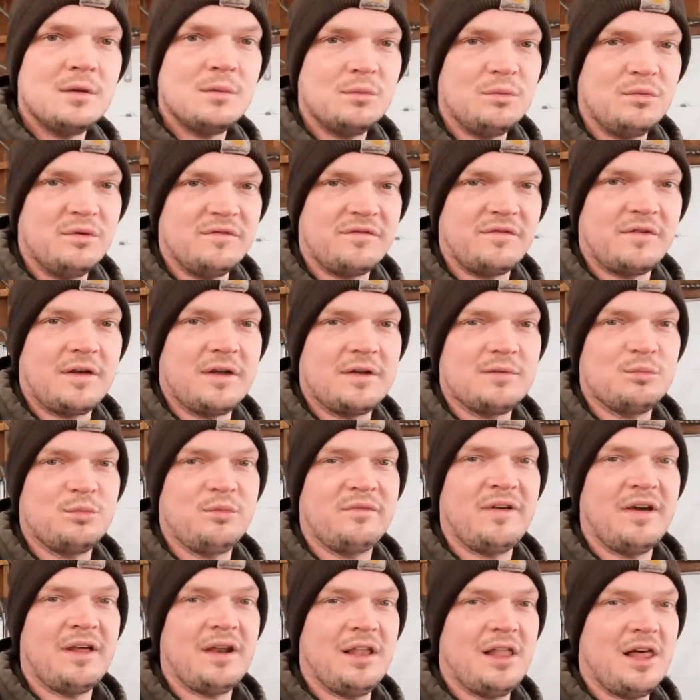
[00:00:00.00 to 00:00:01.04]
We've had
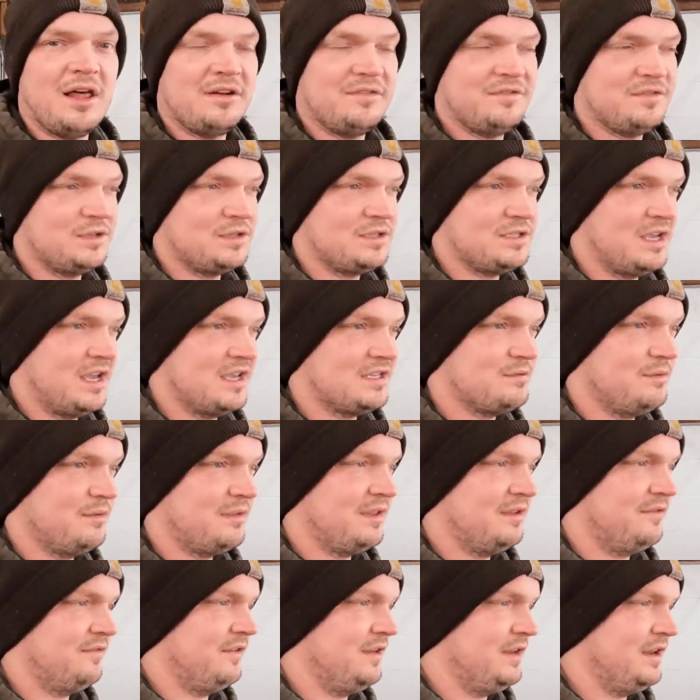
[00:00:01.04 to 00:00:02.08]
a lot of success with
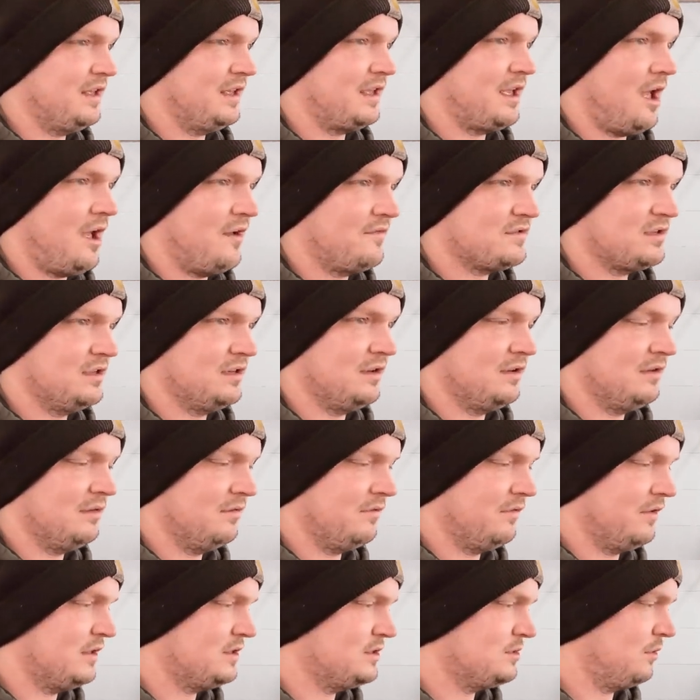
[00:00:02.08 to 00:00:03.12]
feeding calves in
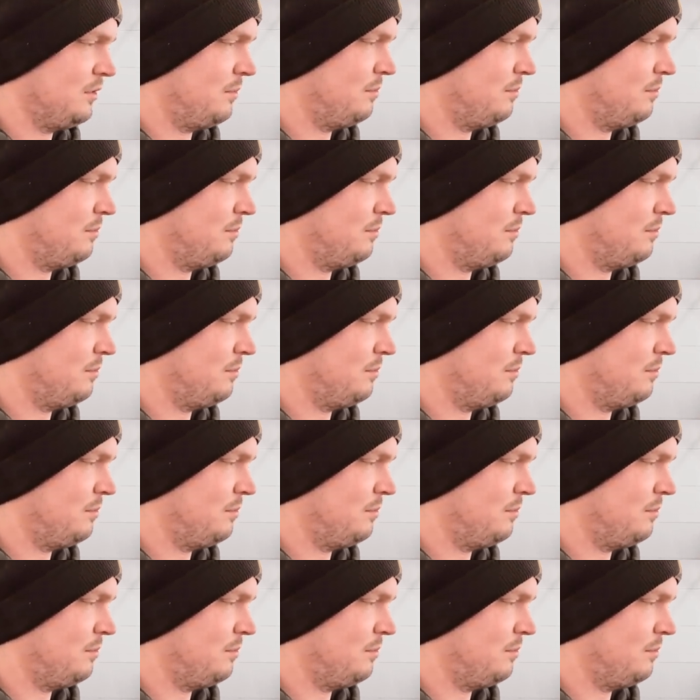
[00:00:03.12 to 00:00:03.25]
individual